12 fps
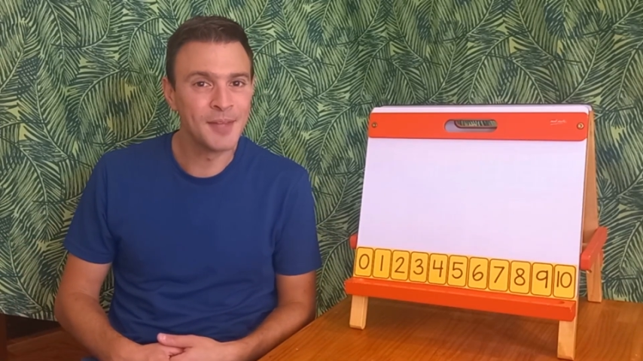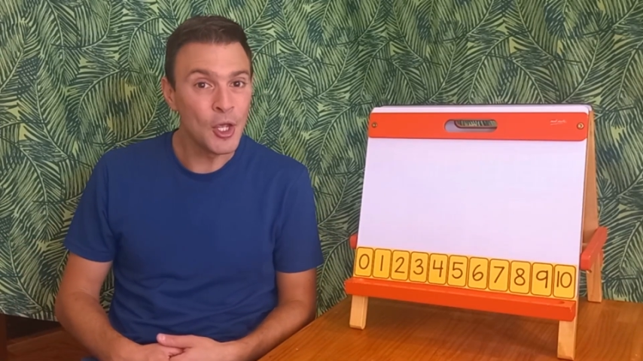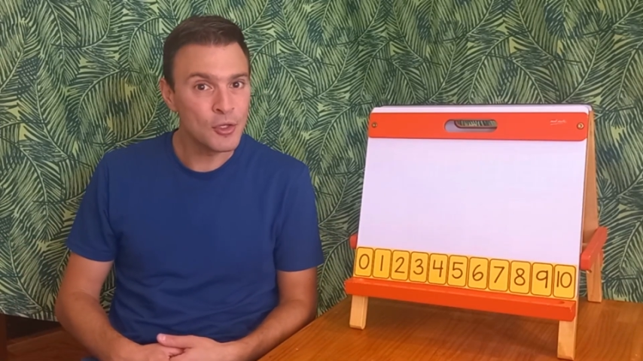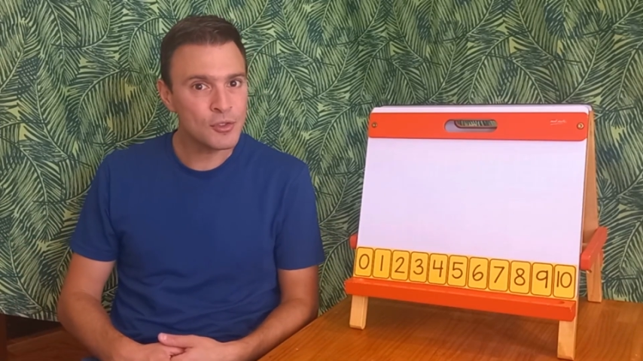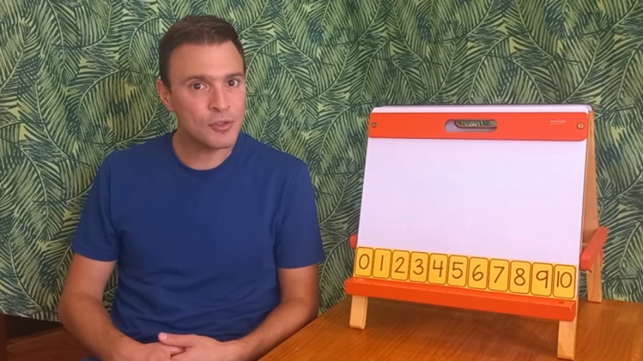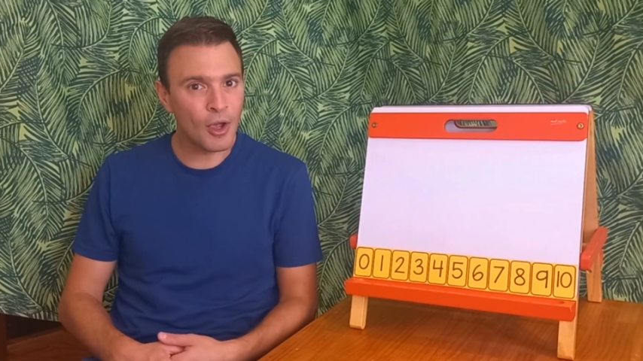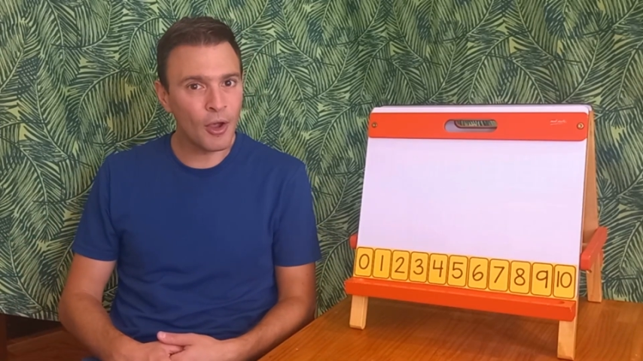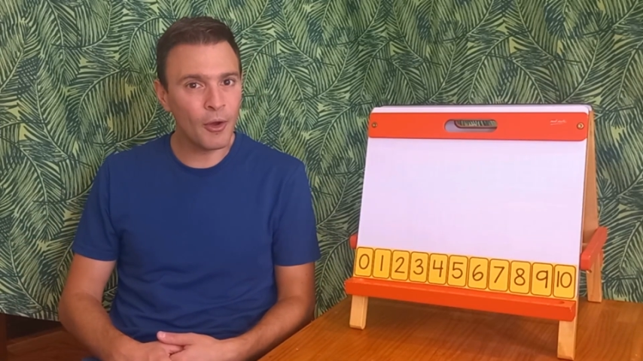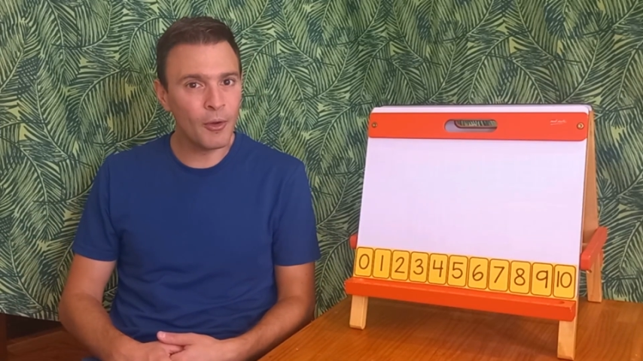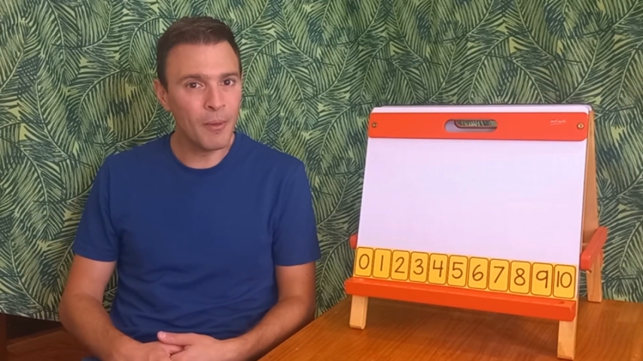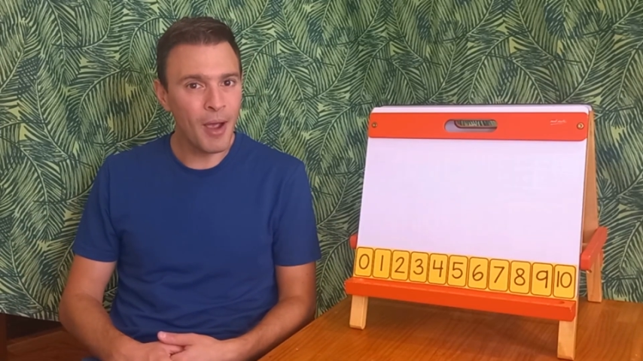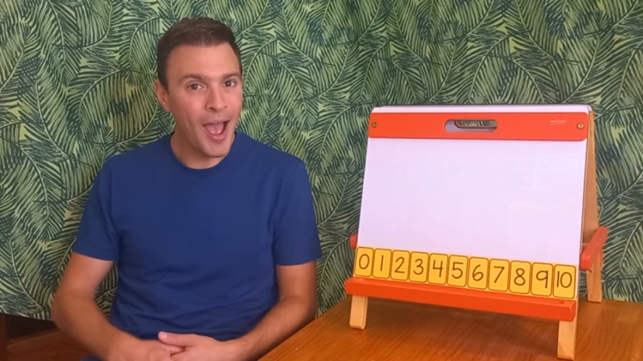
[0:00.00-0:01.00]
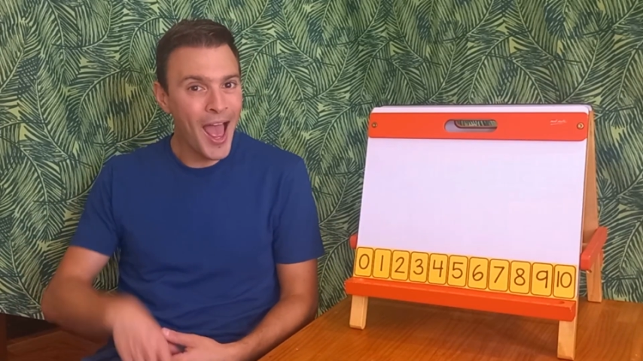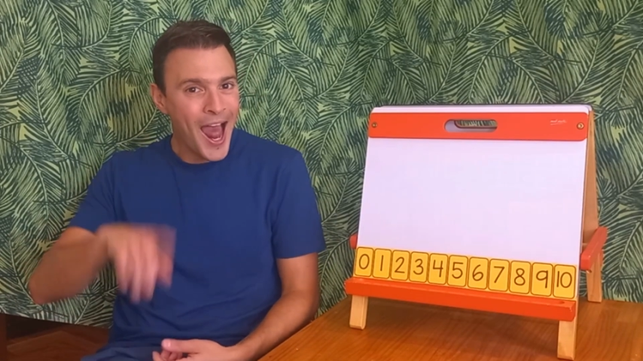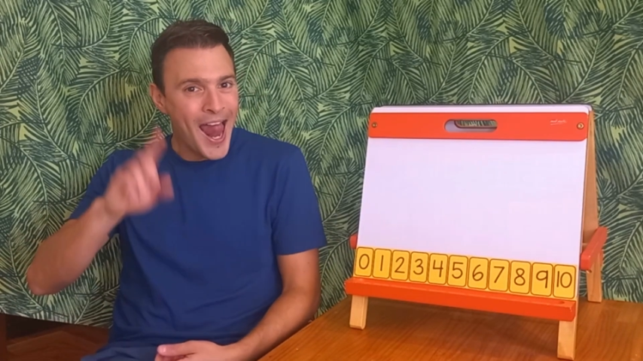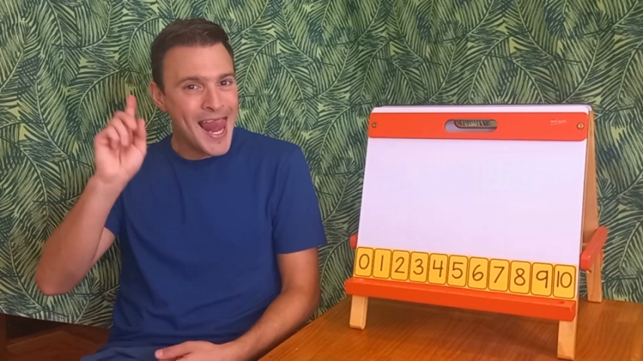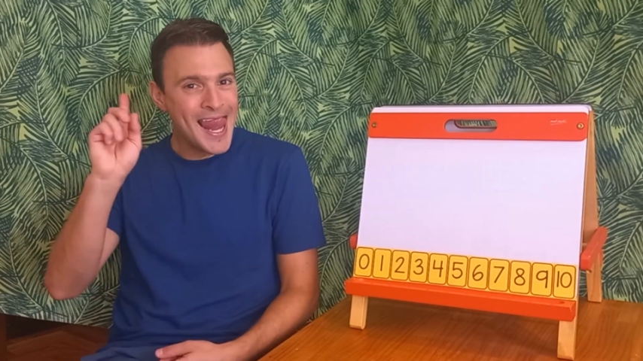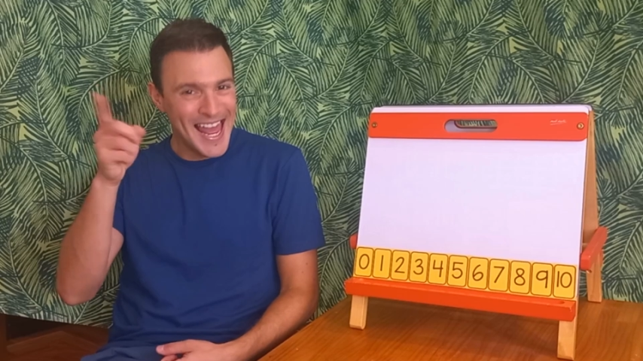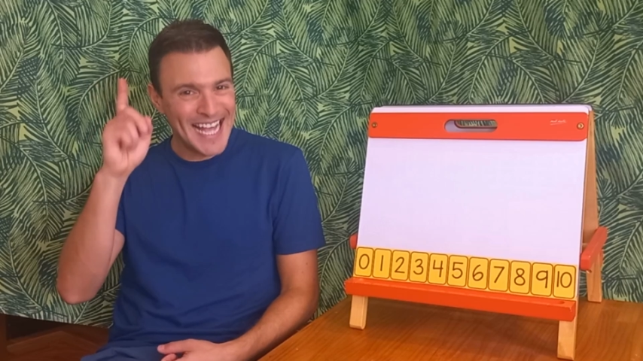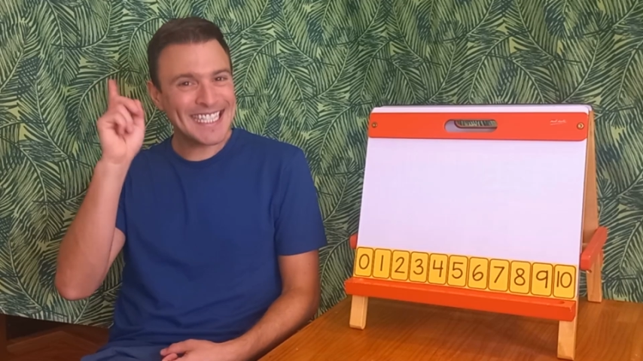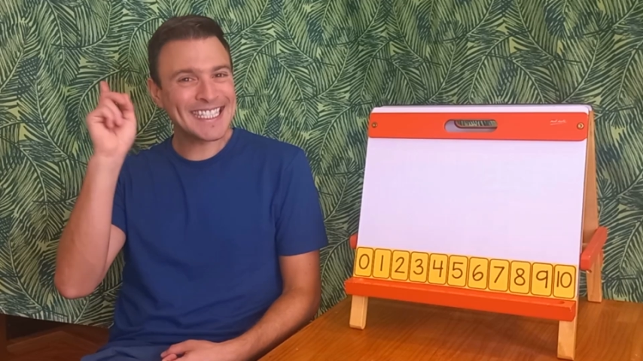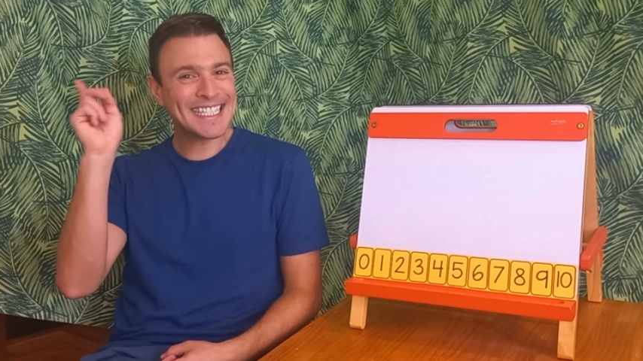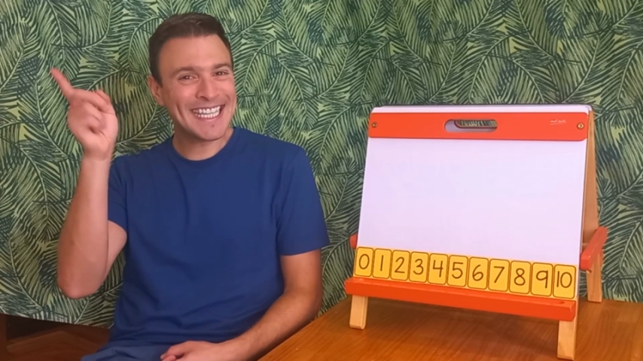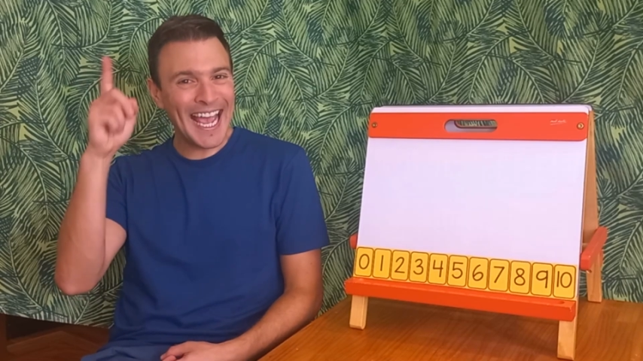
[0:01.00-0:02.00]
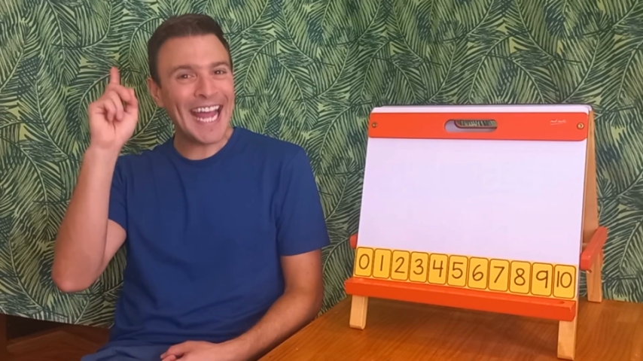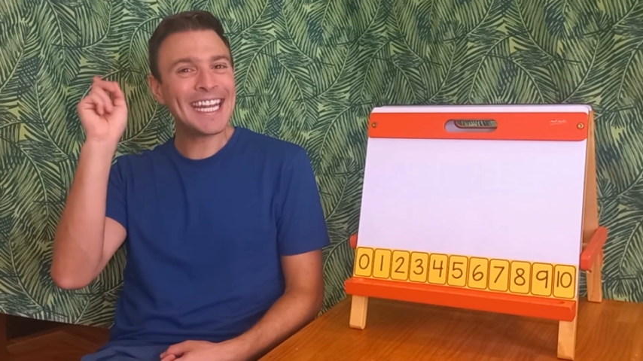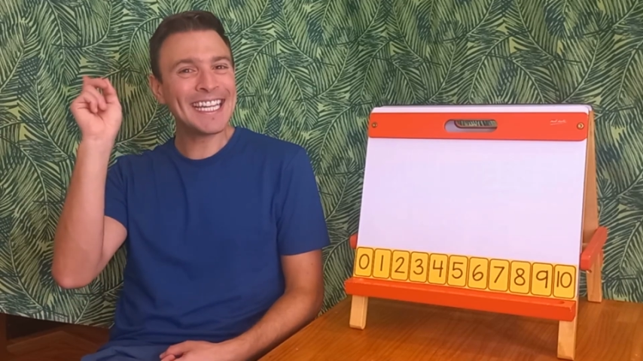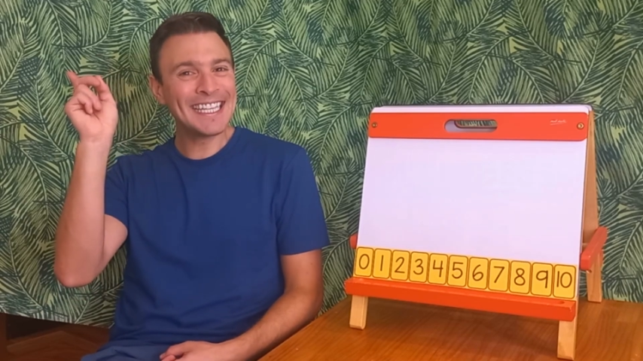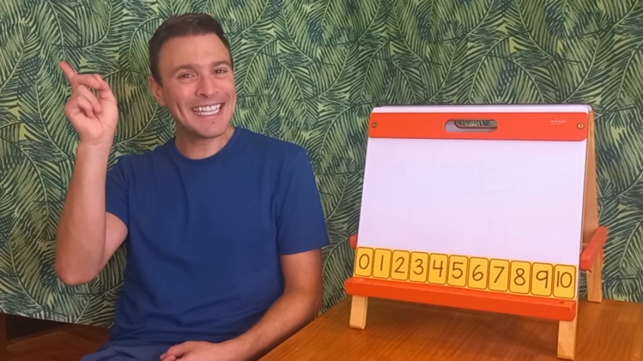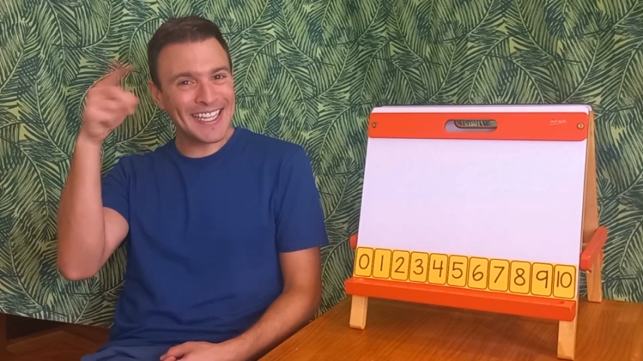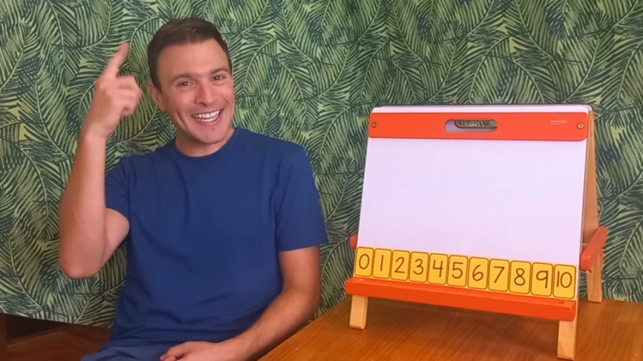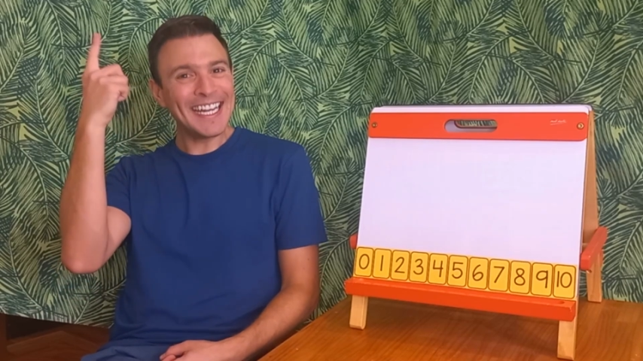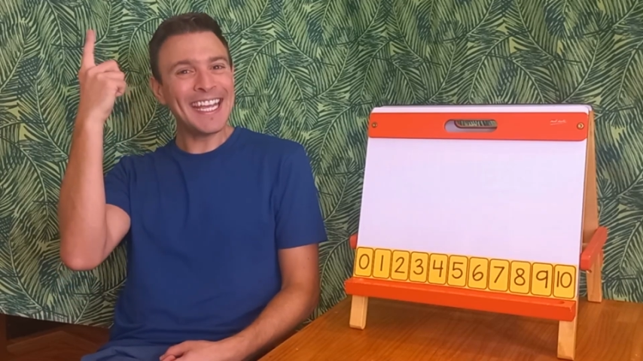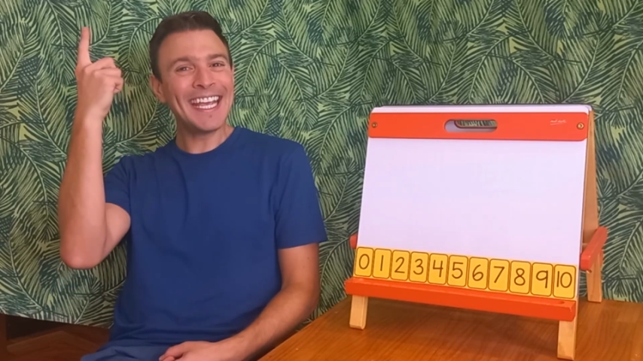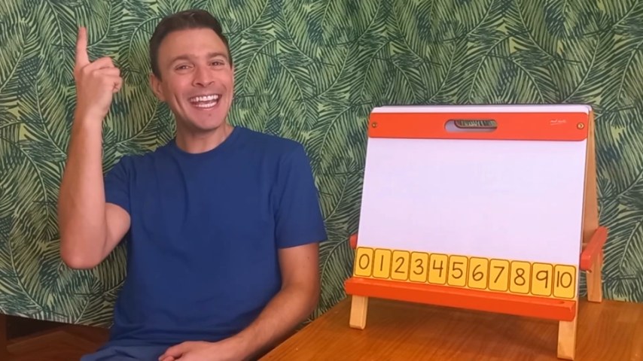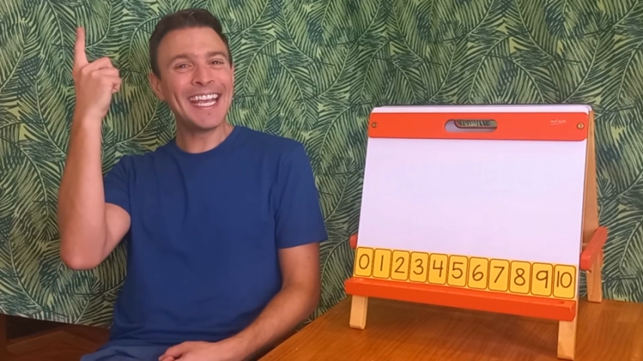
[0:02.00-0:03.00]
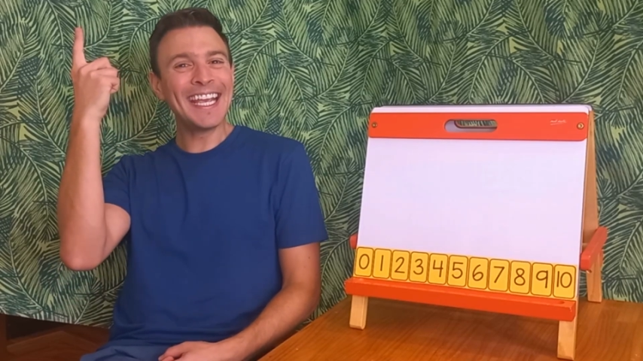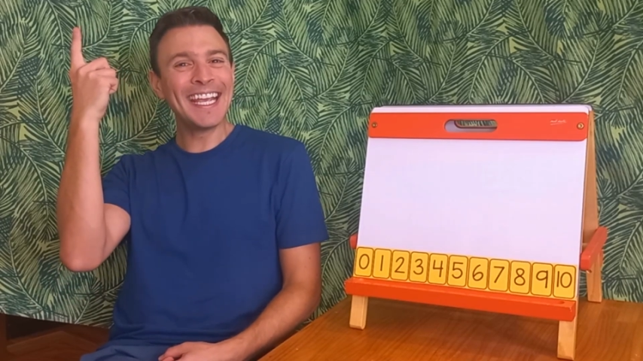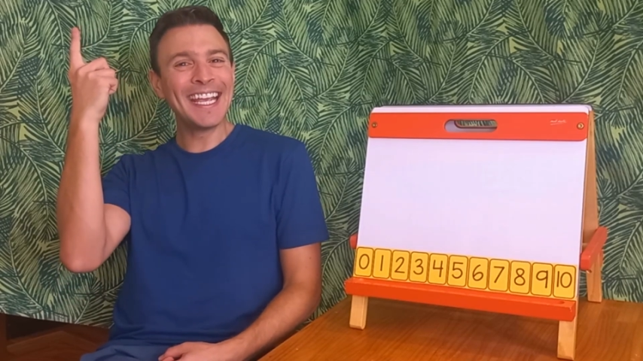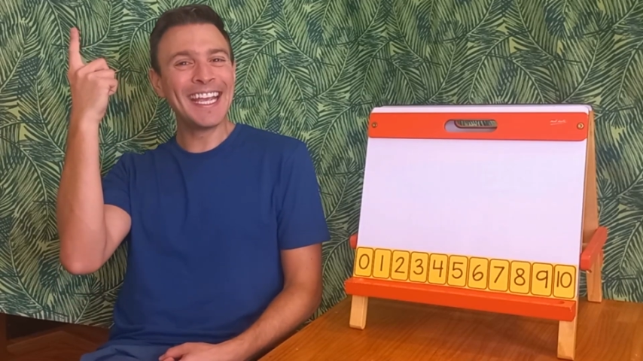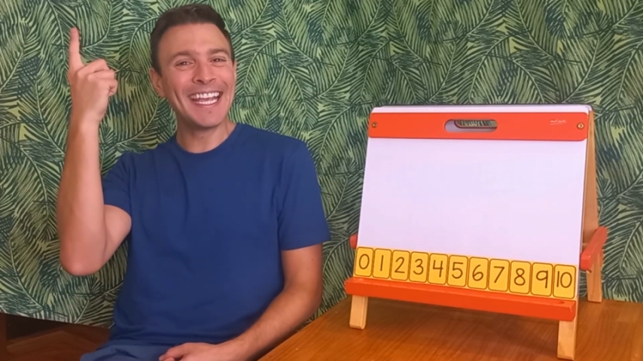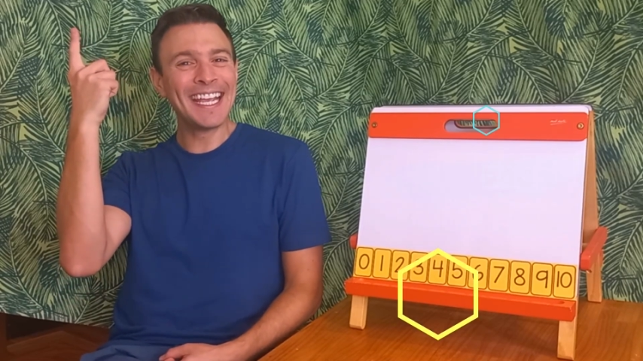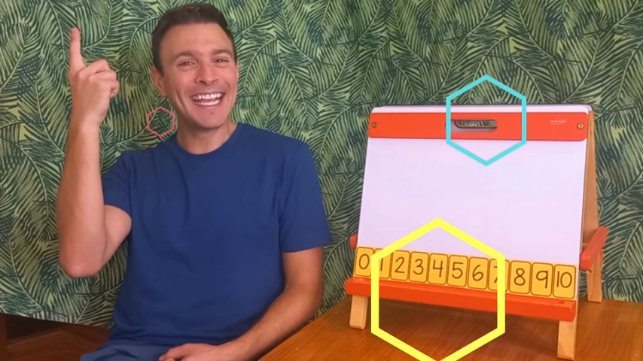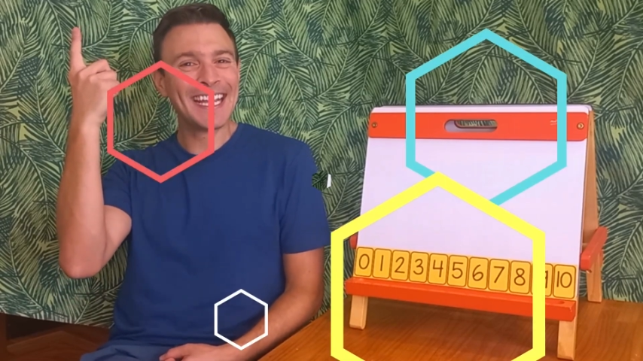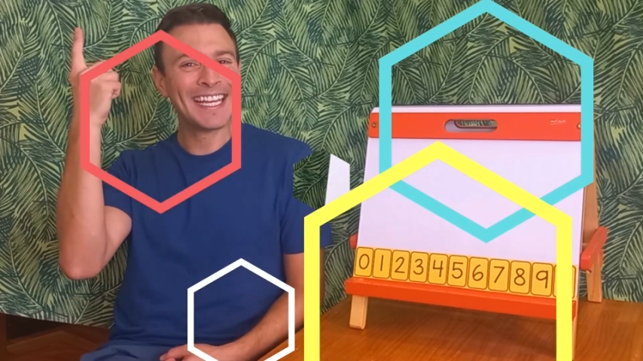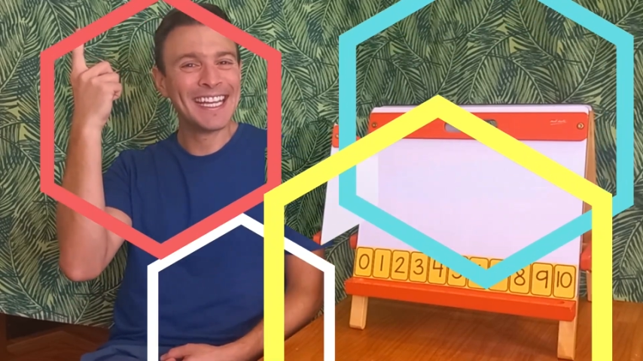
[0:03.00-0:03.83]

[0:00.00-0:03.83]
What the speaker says: So, let's get learning!